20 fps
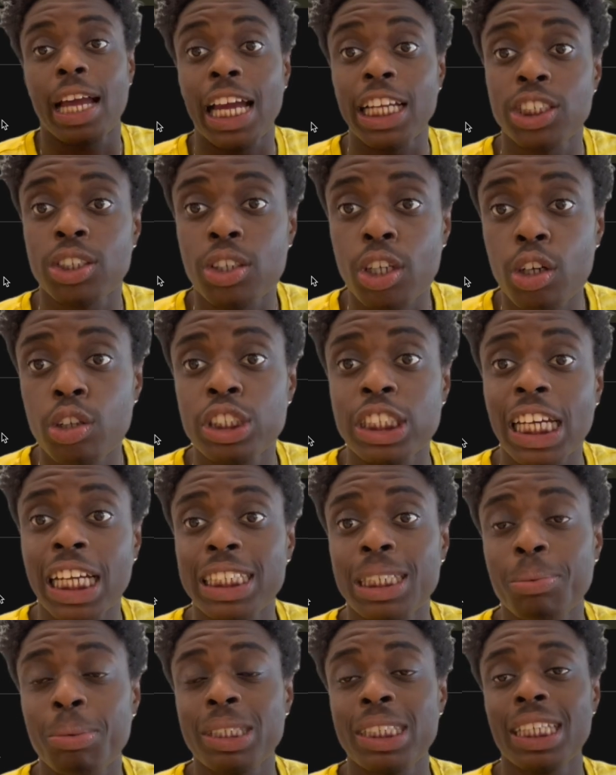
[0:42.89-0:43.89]
As you know,
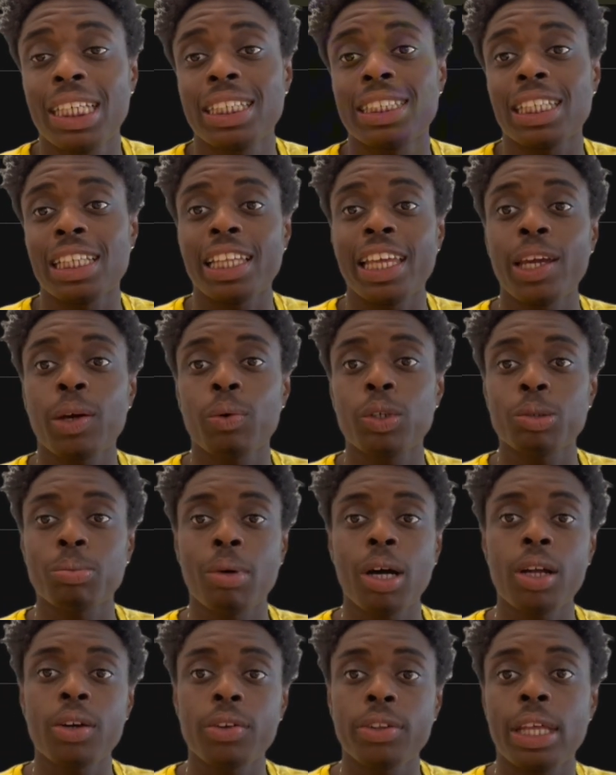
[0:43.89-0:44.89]
ChatGPT is a language
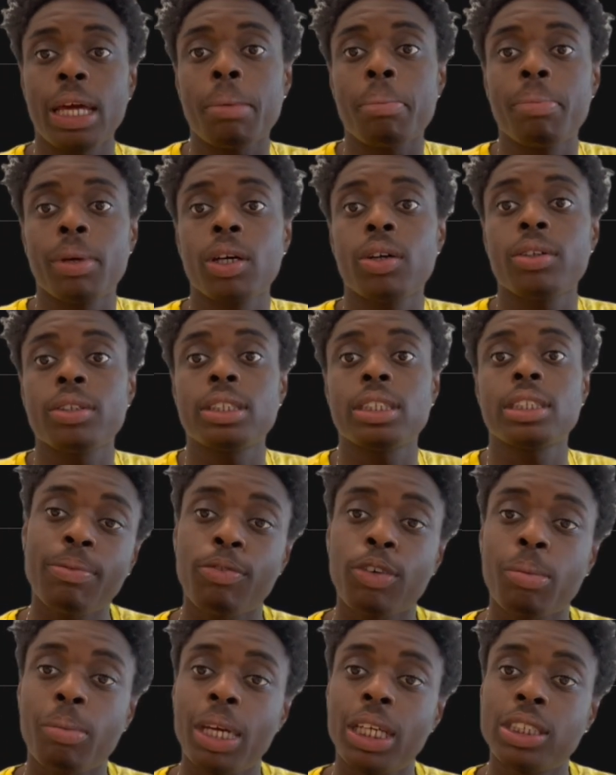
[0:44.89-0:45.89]
model that builds
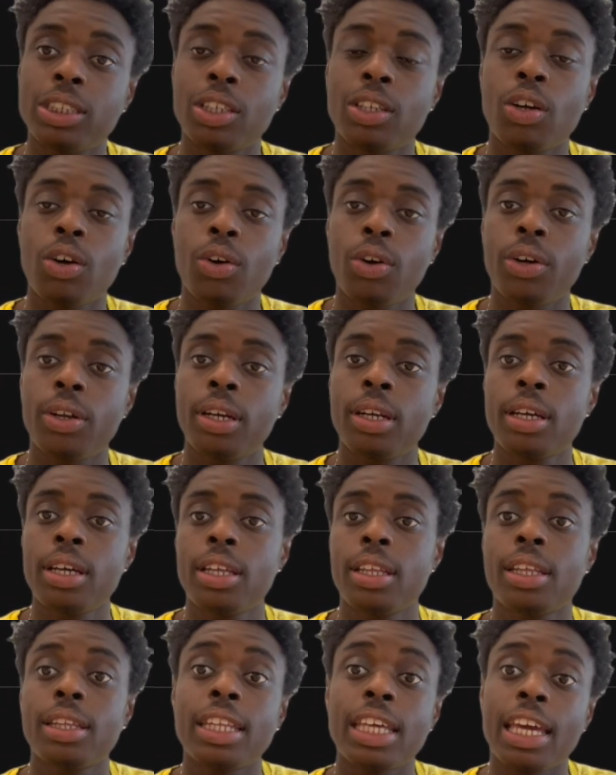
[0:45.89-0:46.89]
information on
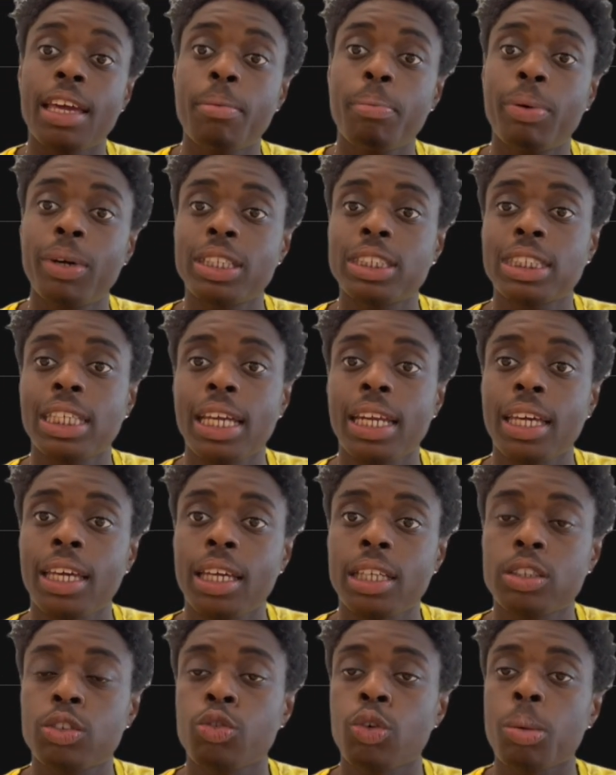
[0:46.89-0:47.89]
the inputs that it
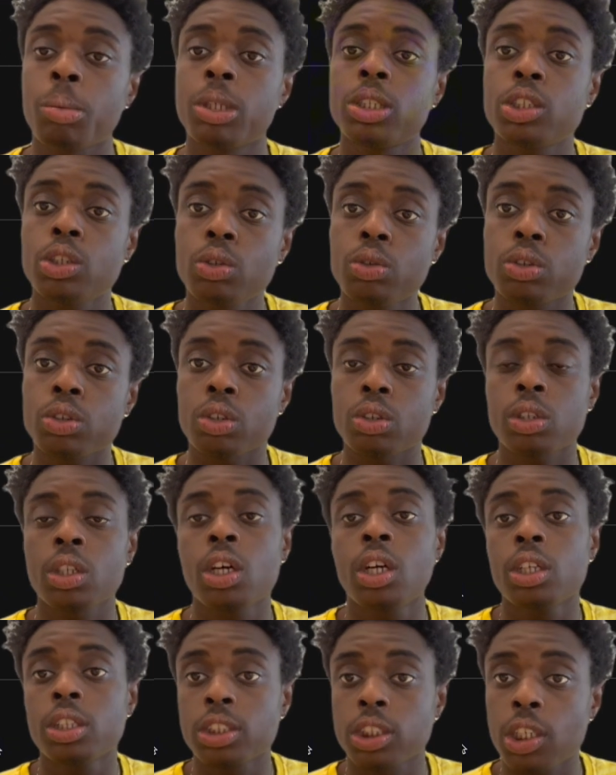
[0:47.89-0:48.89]
gets from its users.
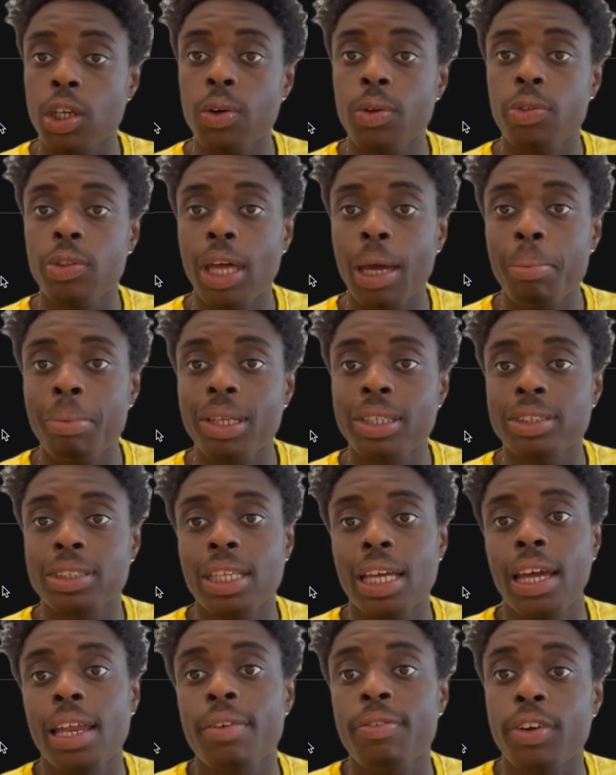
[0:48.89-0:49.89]
So that means
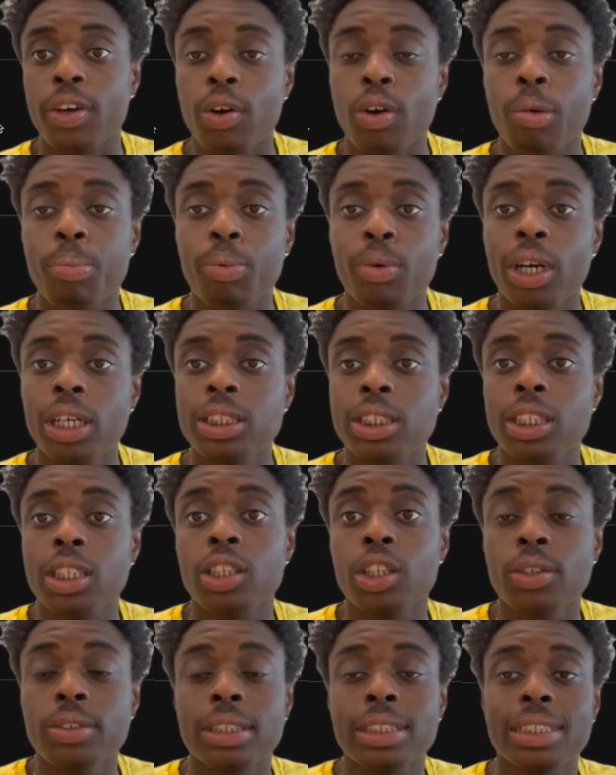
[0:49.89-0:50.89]
that if a corporation
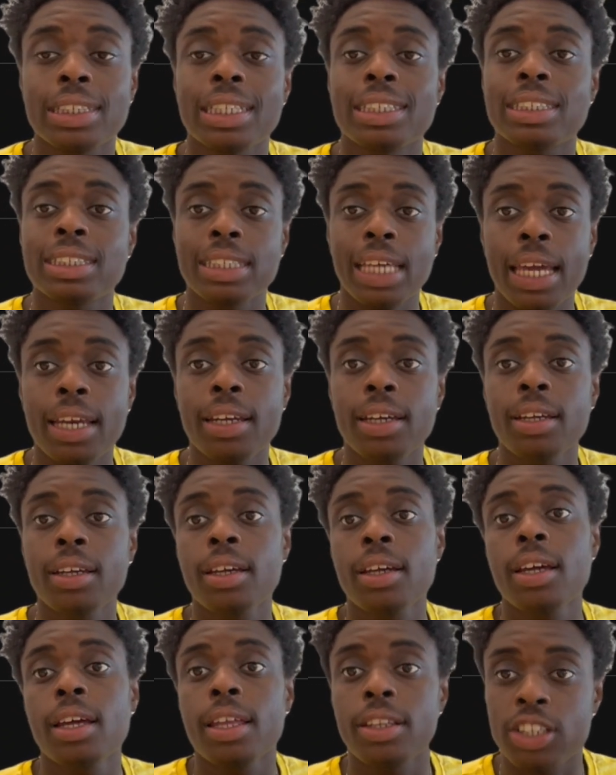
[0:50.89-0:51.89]
uses its data,
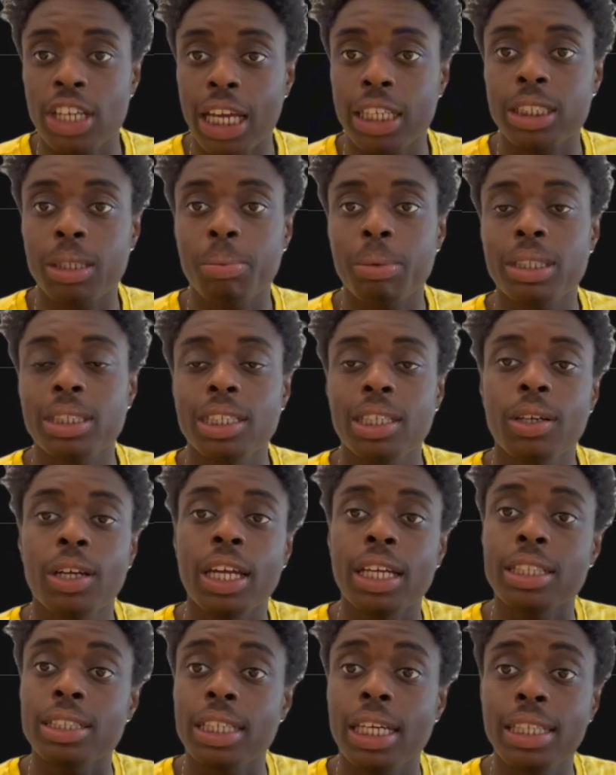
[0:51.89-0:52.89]
ChatGPT
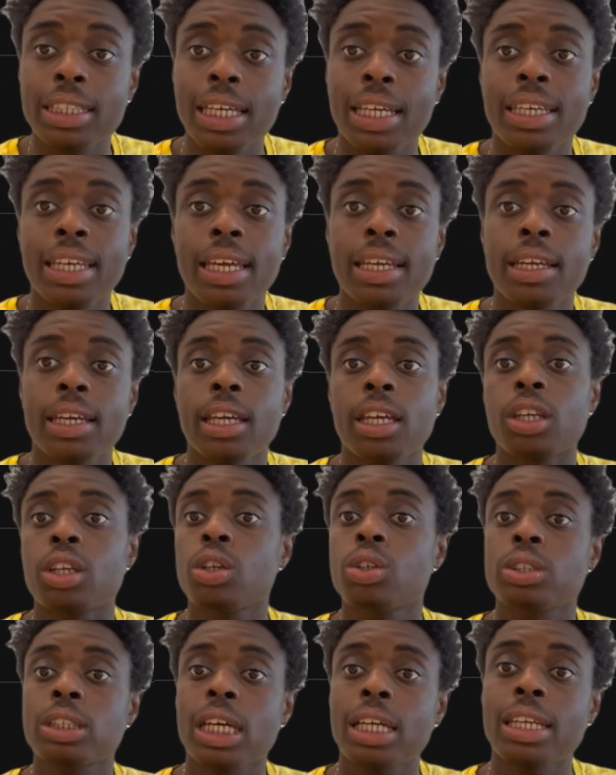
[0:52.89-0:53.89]
can take that data and
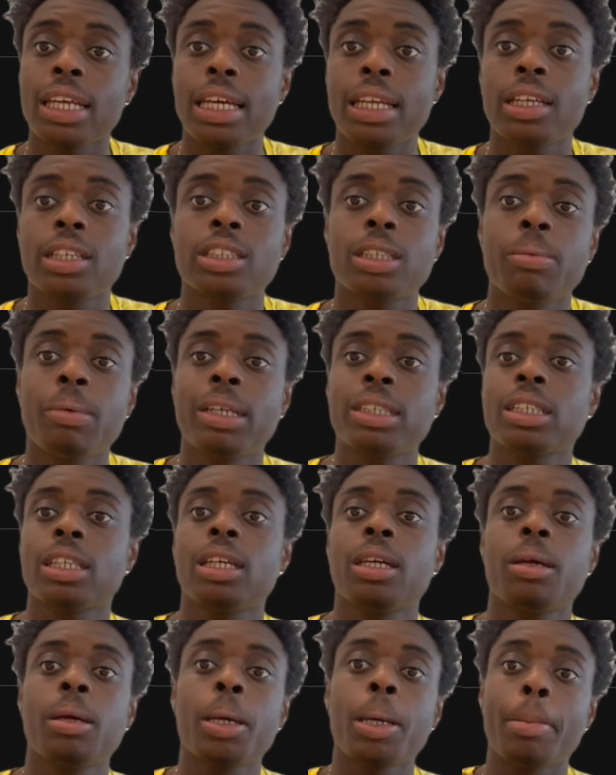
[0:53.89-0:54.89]
use that data to
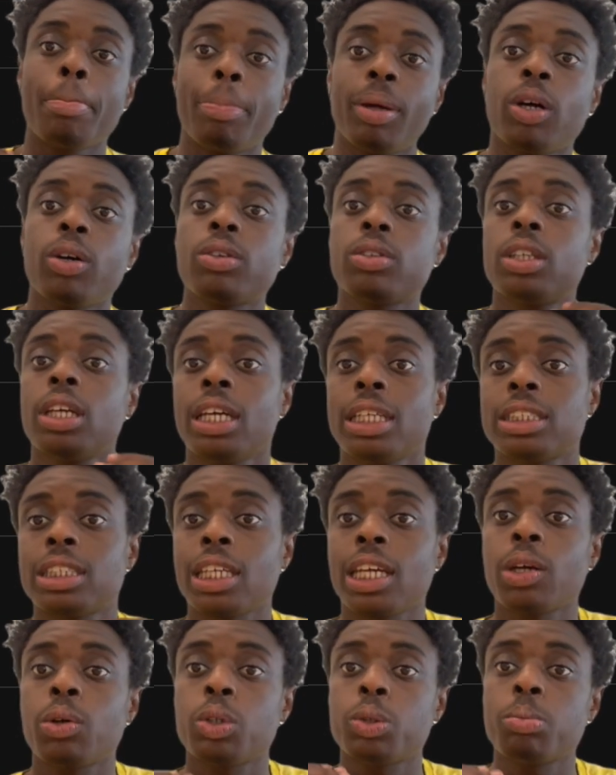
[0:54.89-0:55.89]
basically build its
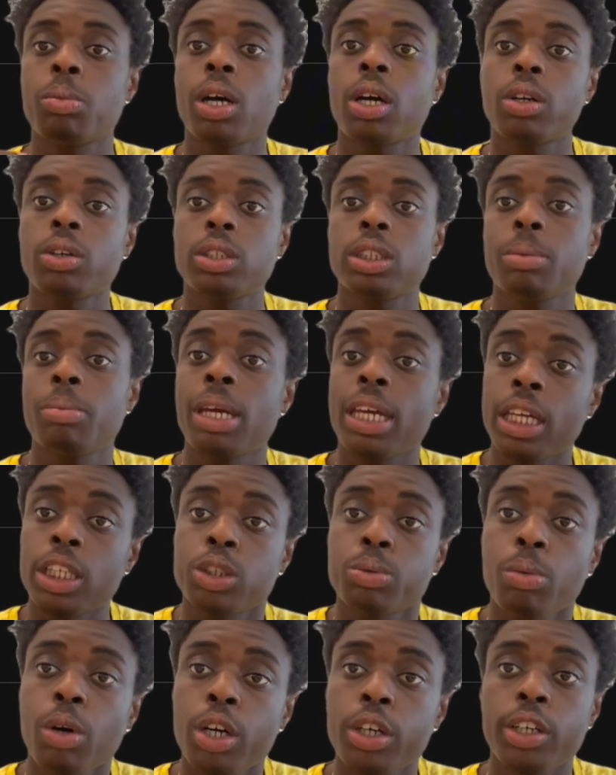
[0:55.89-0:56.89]
language model to make it
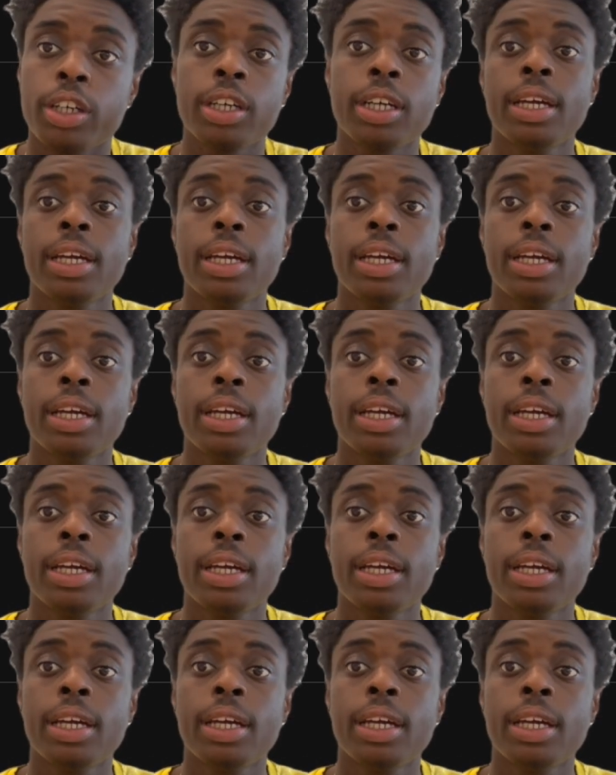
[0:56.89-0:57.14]
smarter.